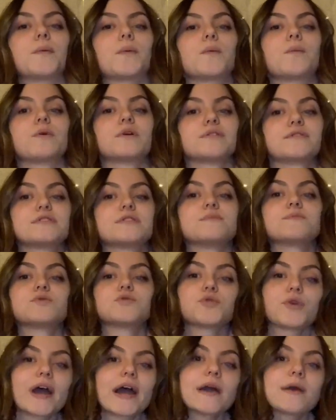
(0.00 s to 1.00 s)
the word
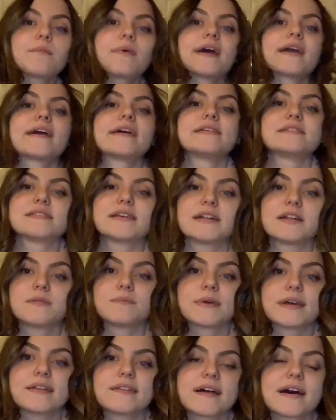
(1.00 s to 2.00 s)
subscribe, like I said in
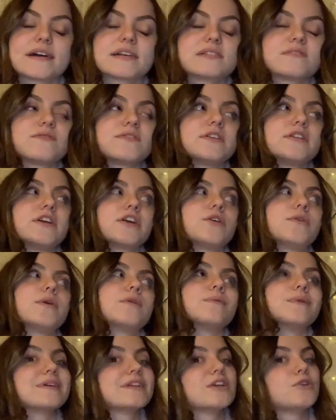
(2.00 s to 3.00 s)
my last video, it
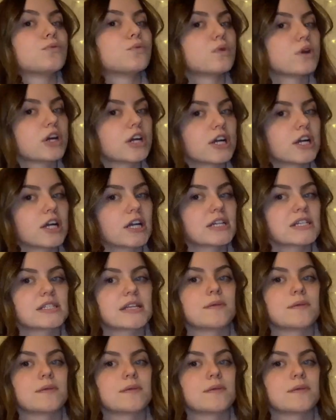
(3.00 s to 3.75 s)
really works.